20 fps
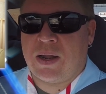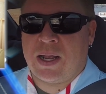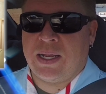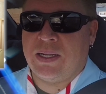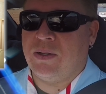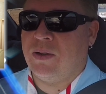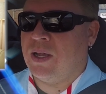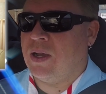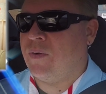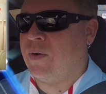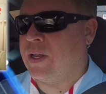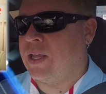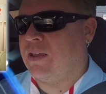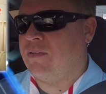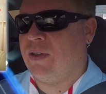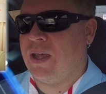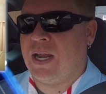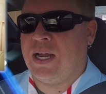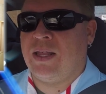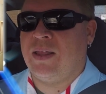I do not want to
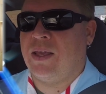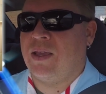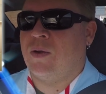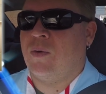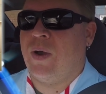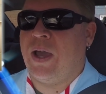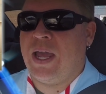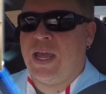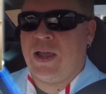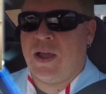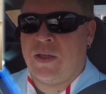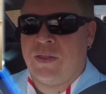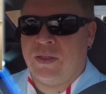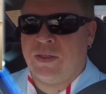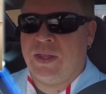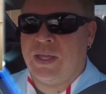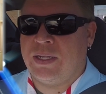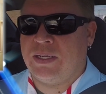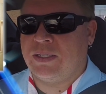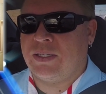give anything away other
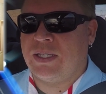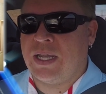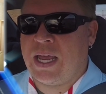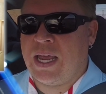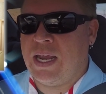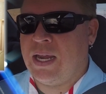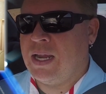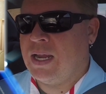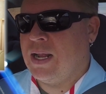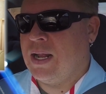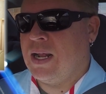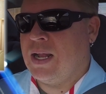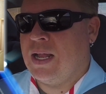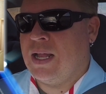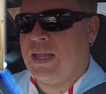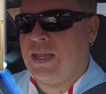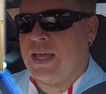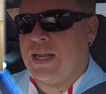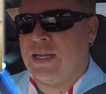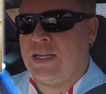than to say
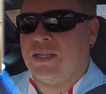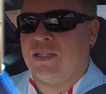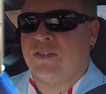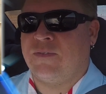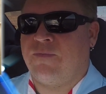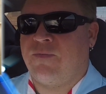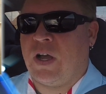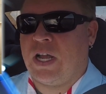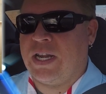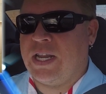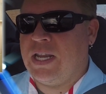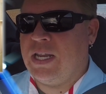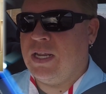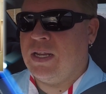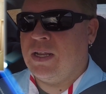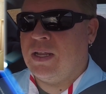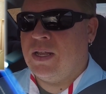that it is funny